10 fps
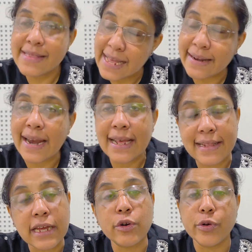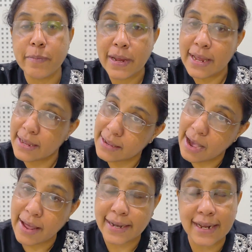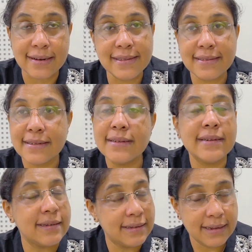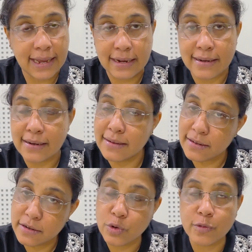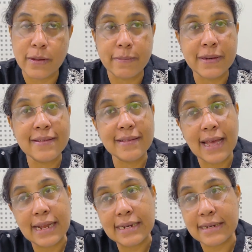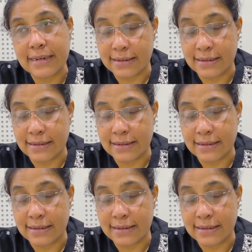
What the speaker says: Generally, there could be articles in newspapers and